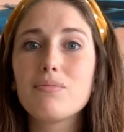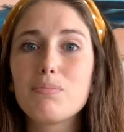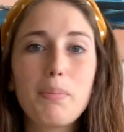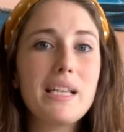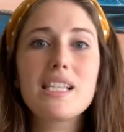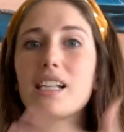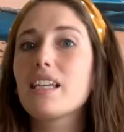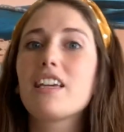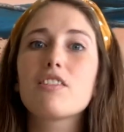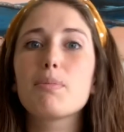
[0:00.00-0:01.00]
basically
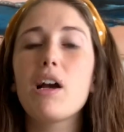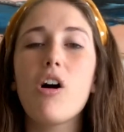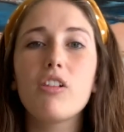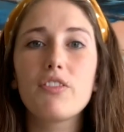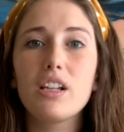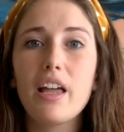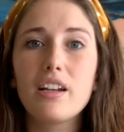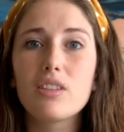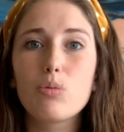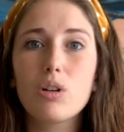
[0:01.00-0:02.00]
gives me all of the light
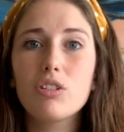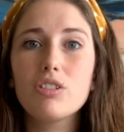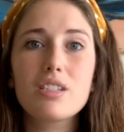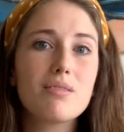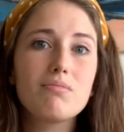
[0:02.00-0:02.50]
in the world.